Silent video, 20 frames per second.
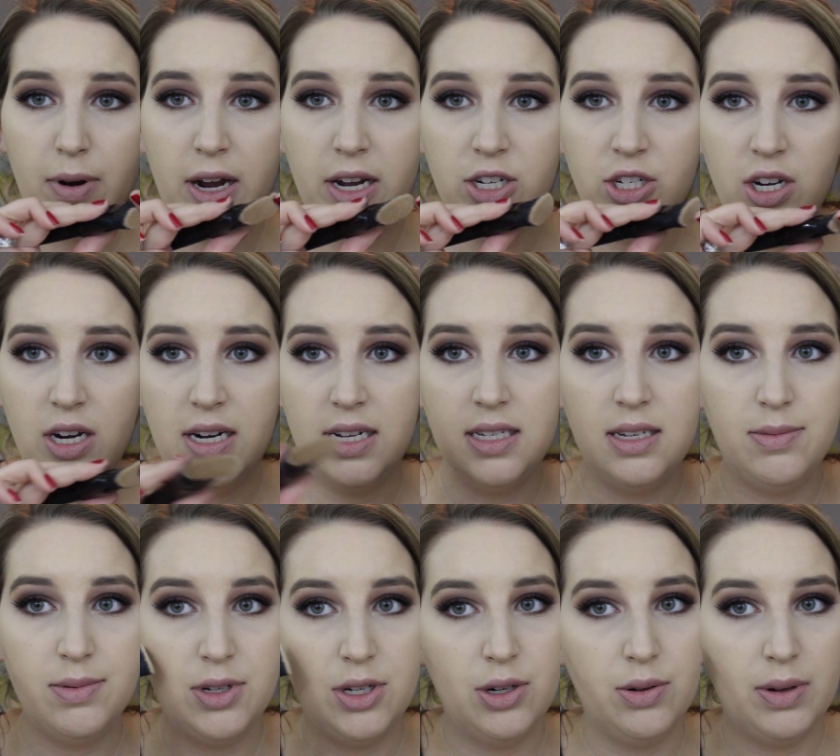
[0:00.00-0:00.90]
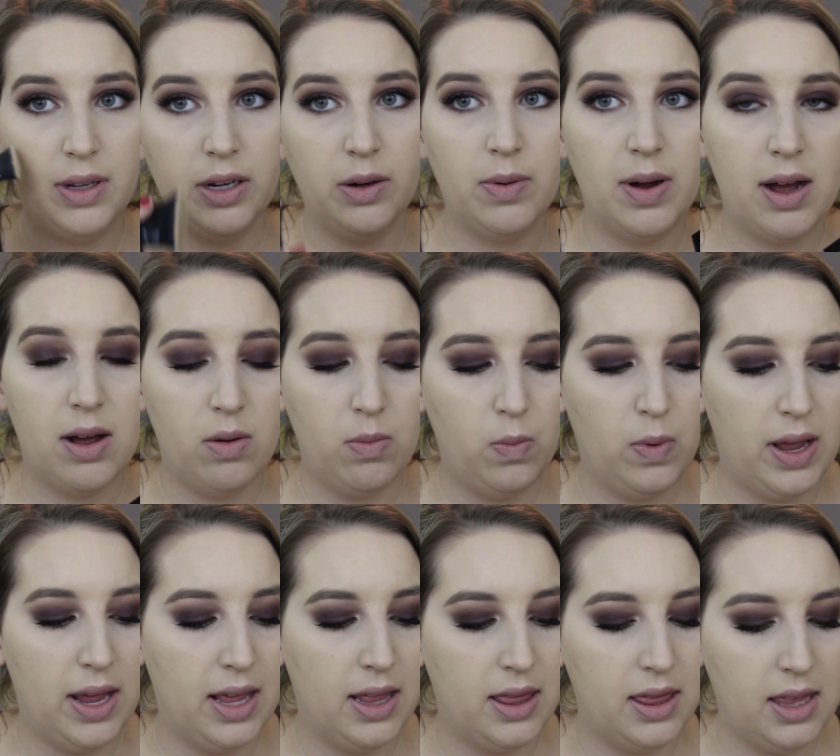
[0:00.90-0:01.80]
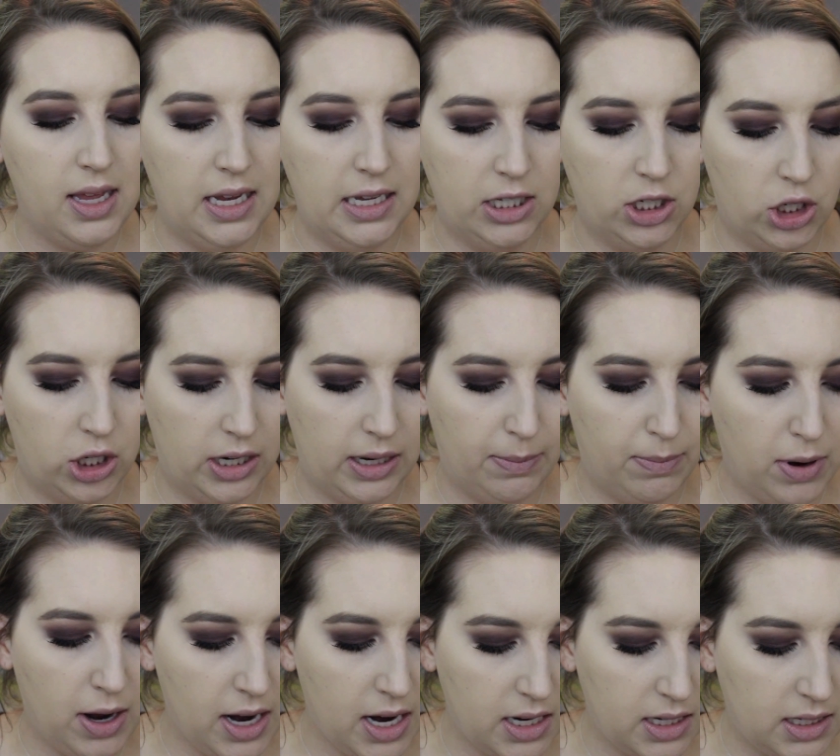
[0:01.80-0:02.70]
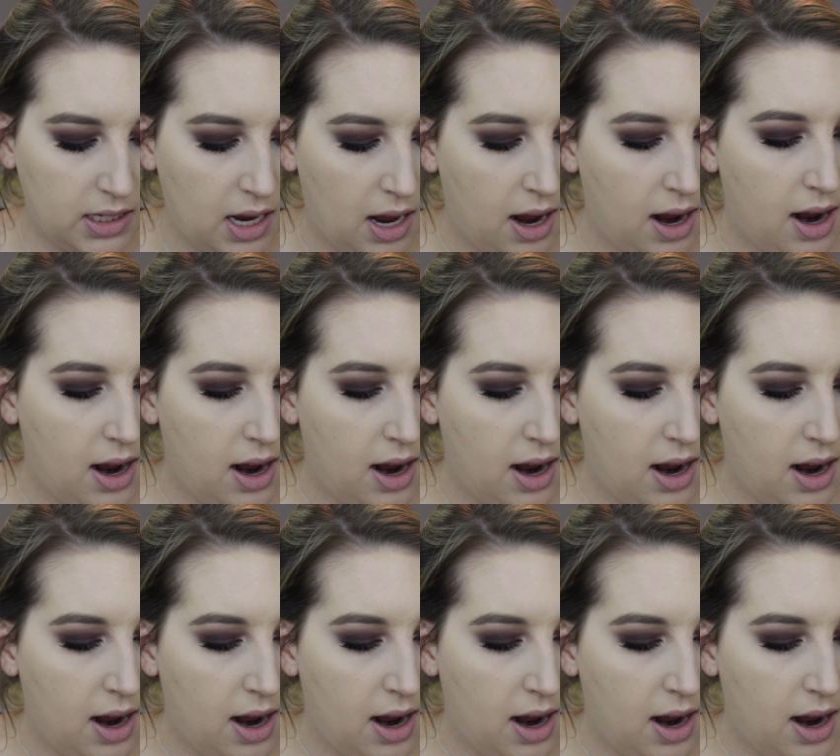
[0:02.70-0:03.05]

brush and it seems to do really well with these cream products.